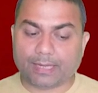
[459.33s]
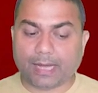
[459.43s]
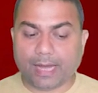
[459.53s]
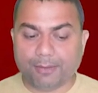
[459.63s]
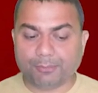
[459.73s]

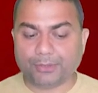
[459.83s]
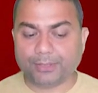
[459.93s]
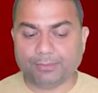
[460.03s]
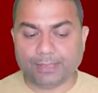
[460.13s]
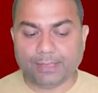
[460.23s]

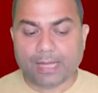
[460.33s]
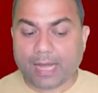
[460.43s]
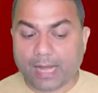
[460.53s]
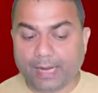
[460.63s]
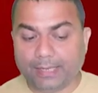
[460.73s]

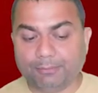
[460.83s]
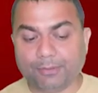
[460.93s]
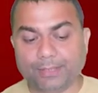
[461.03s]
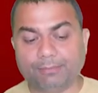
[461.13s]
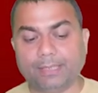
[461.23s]
highly
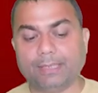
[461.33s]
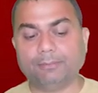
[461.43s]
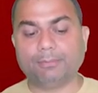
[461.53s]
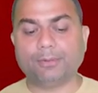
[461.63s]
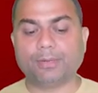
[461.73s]

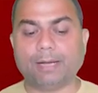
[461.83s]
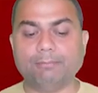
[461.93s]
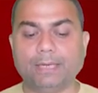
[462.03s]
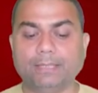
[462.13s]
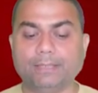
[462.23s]
motivated program
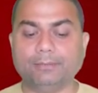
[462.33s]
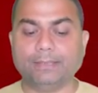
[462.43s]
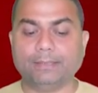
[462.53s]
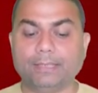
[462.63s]
manager with